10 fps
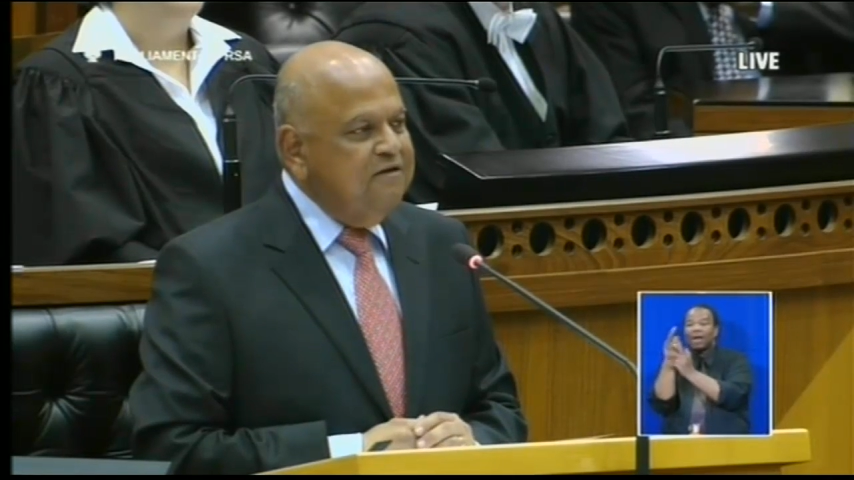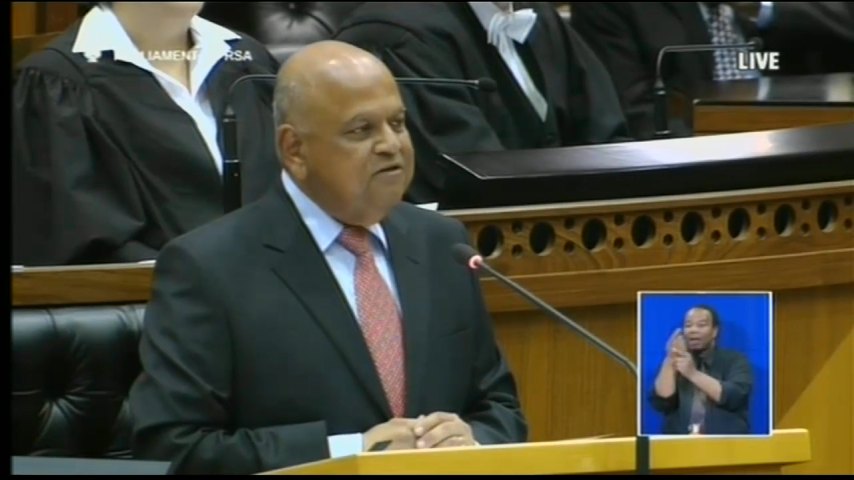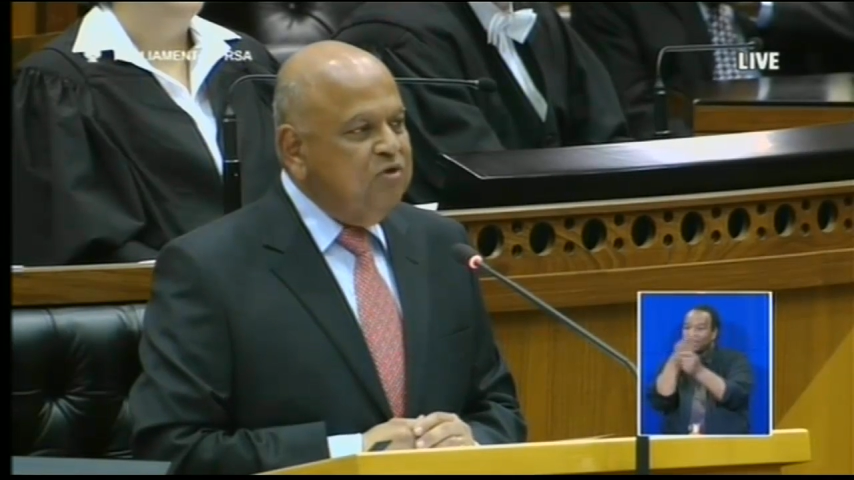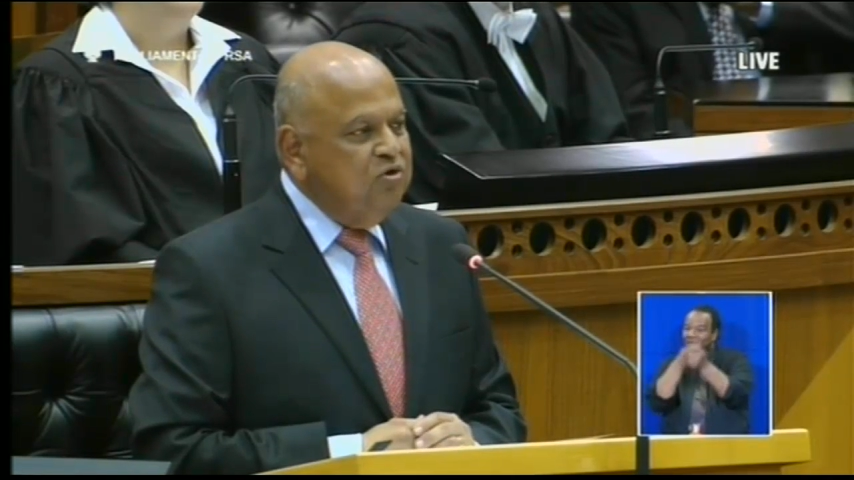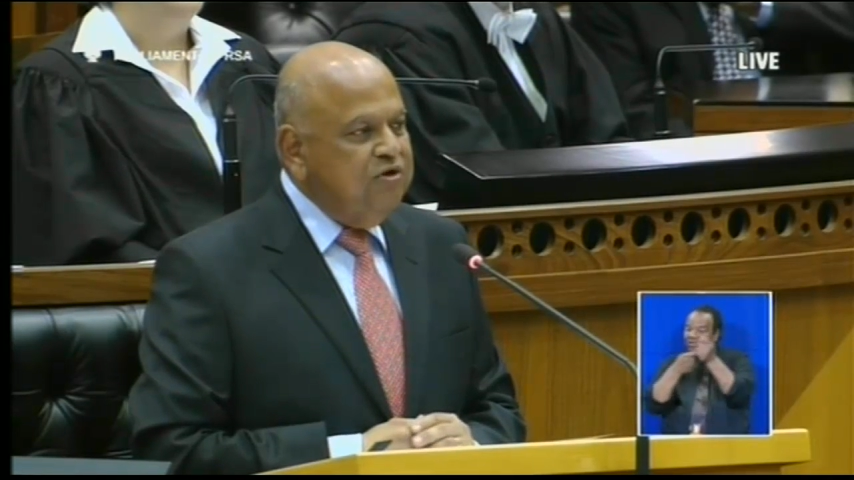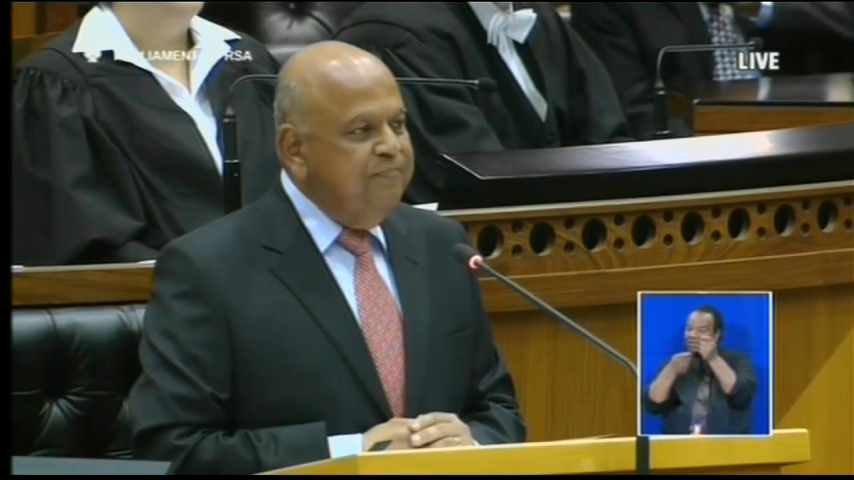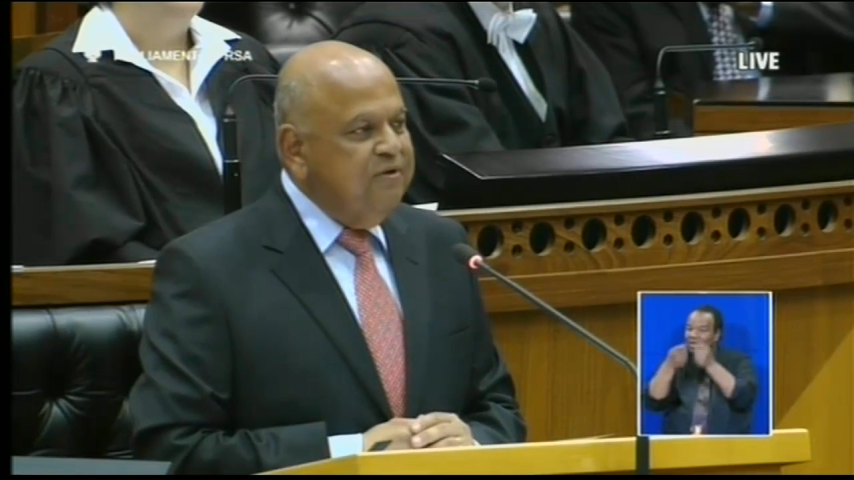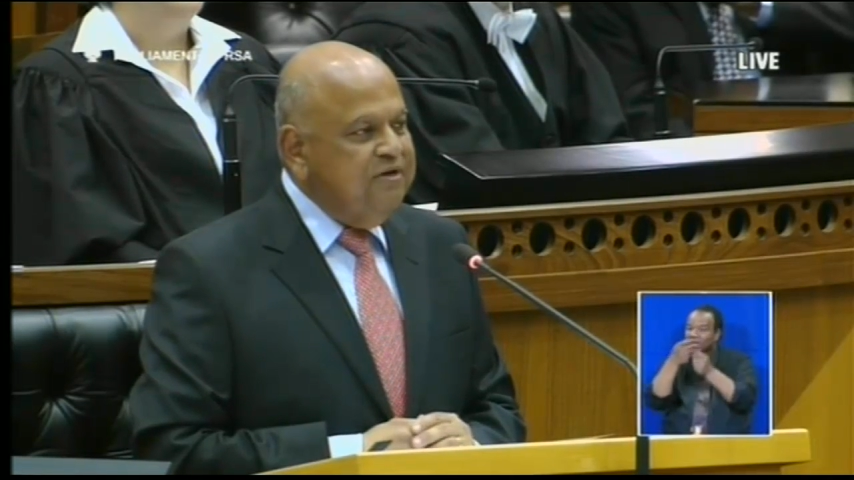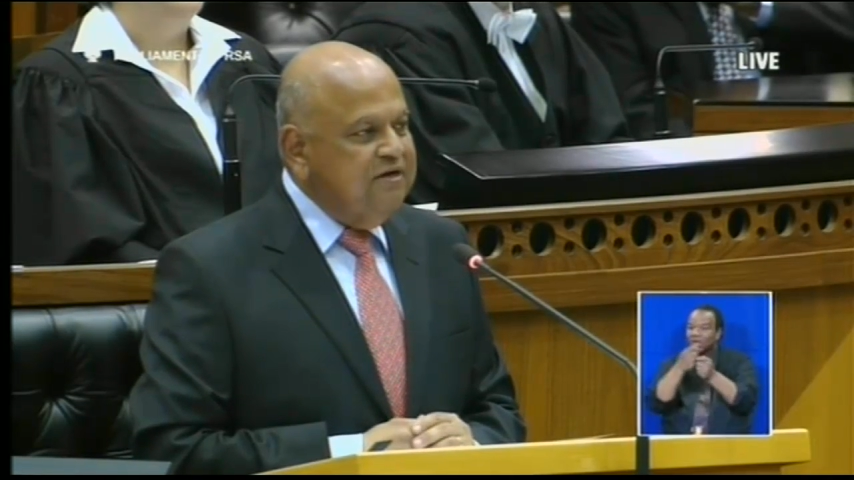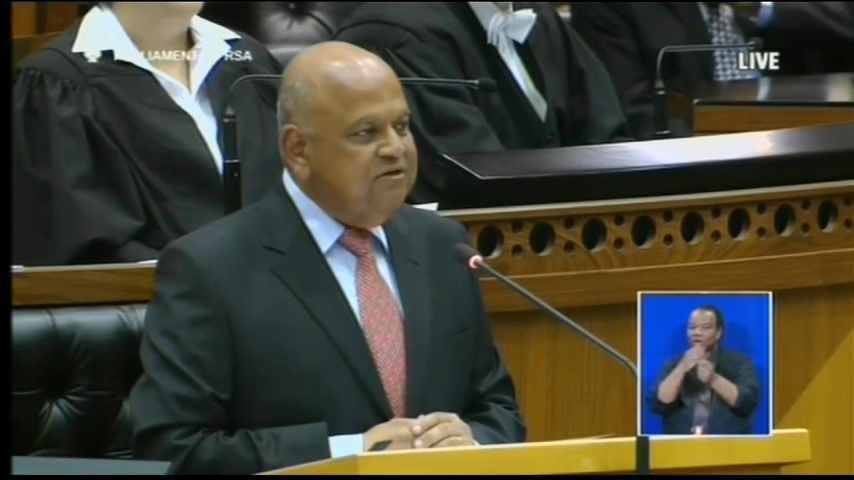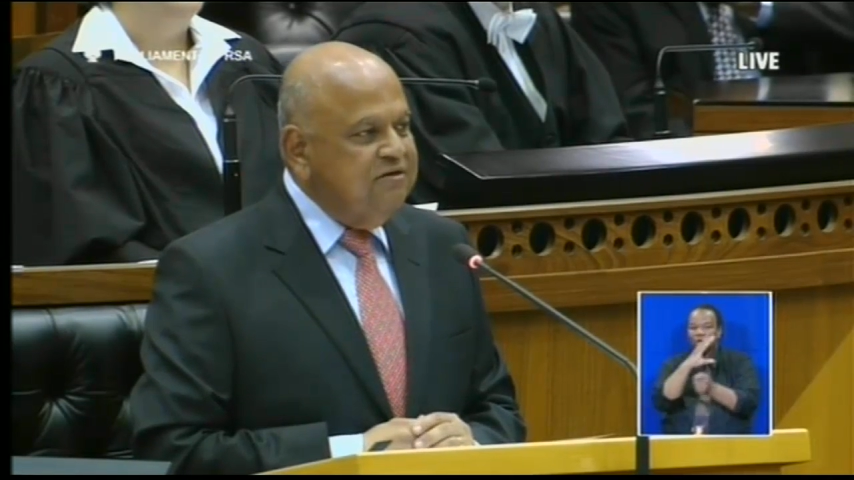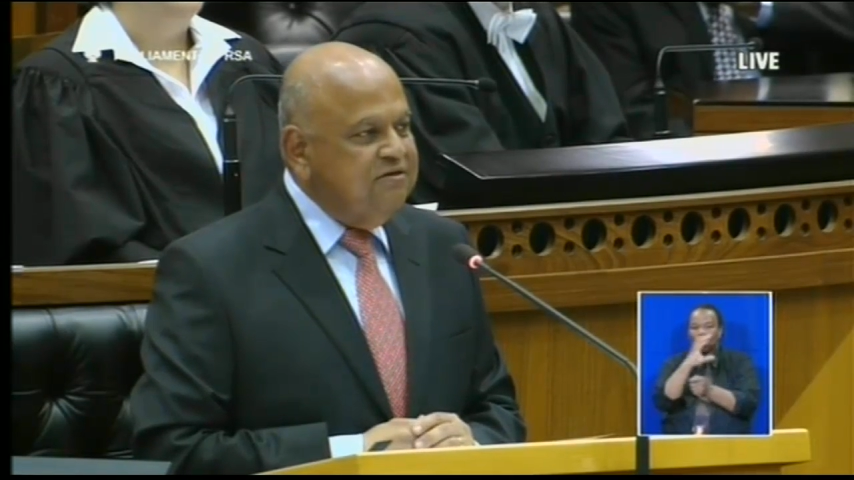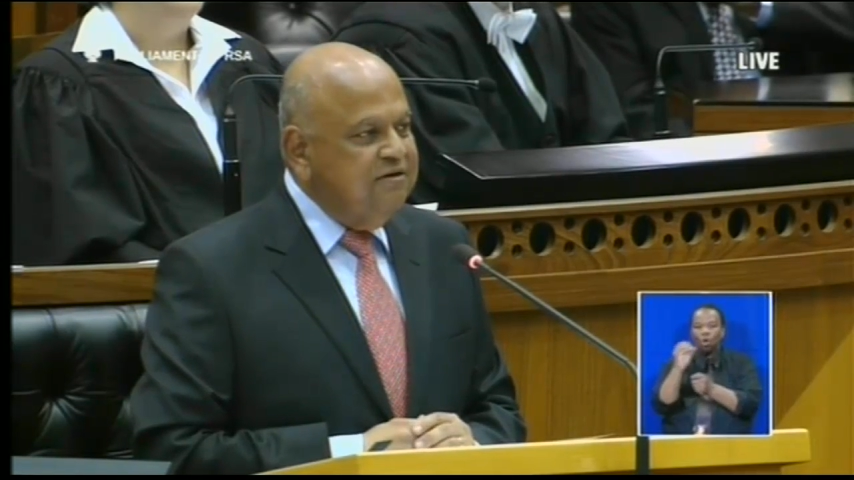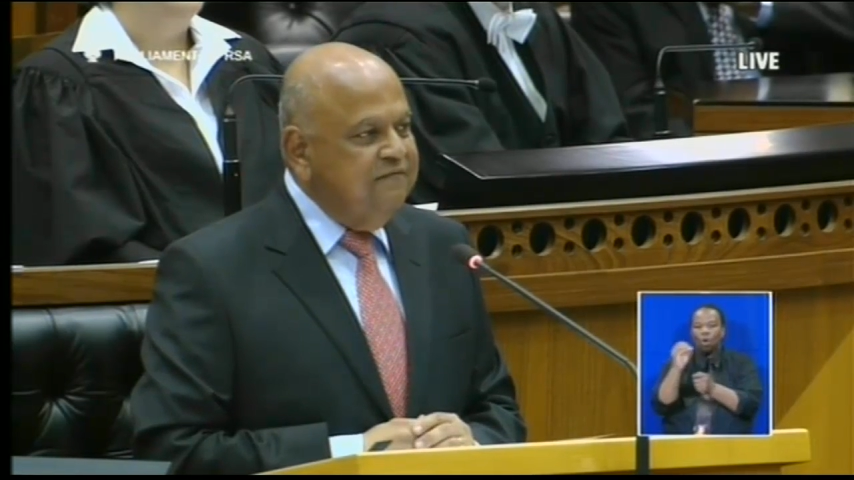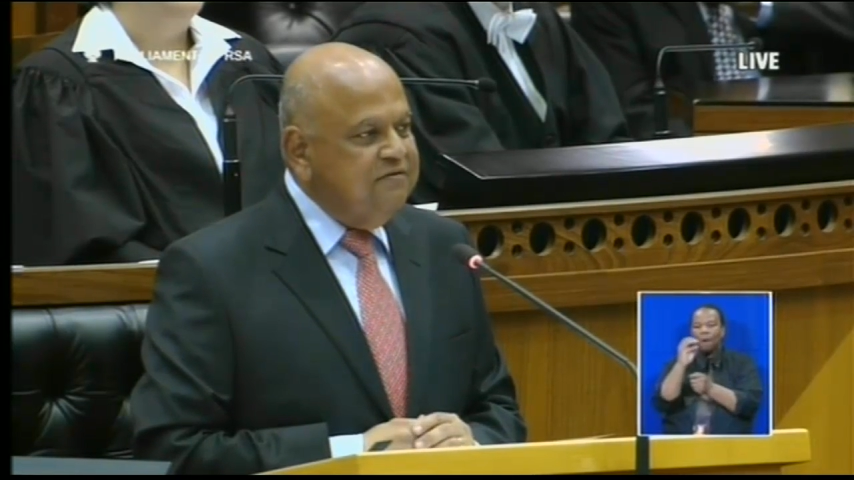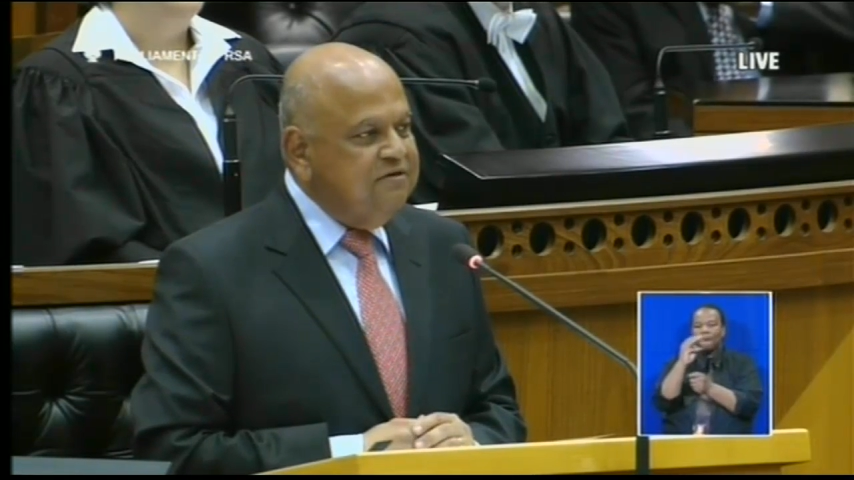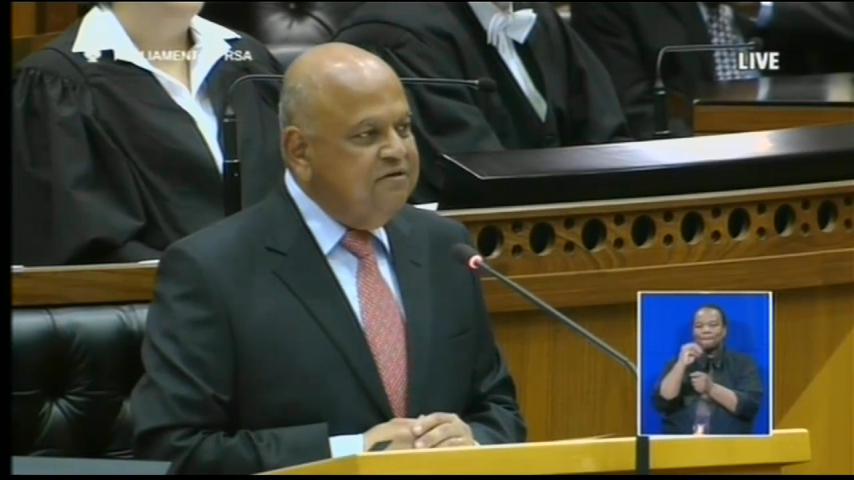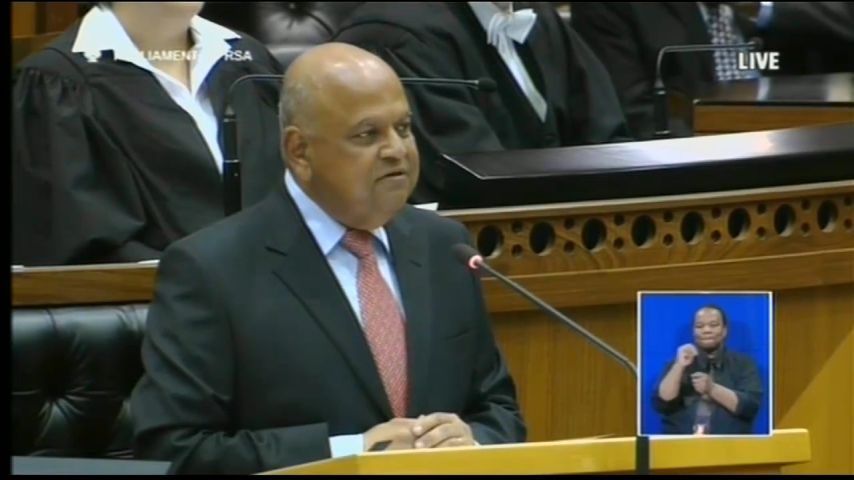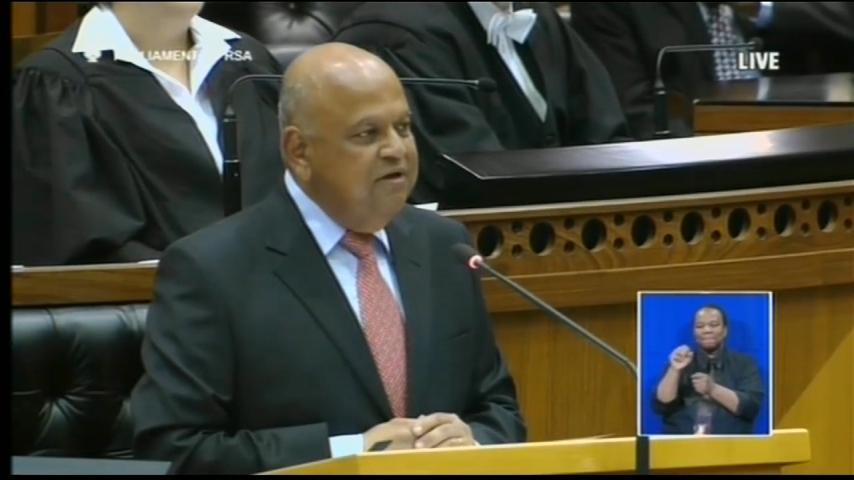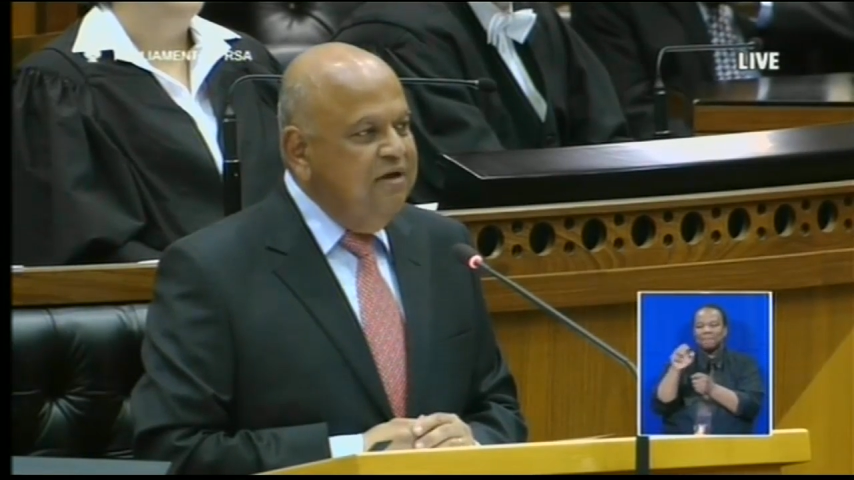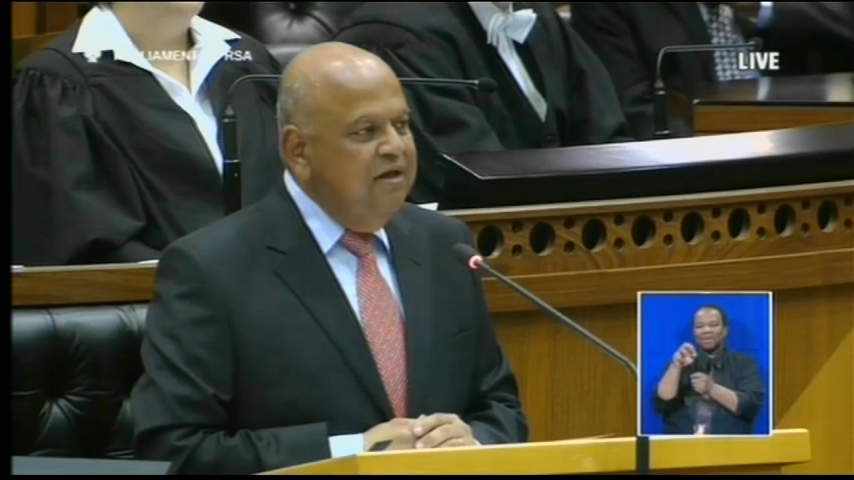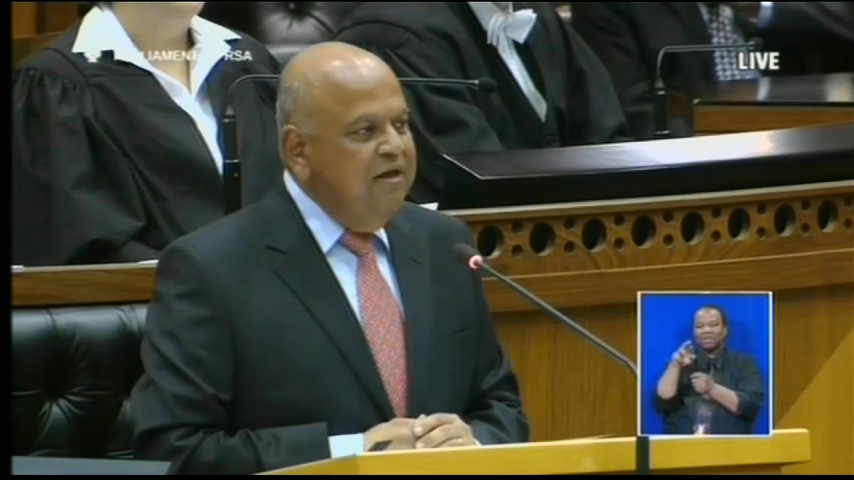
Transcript: social protection services,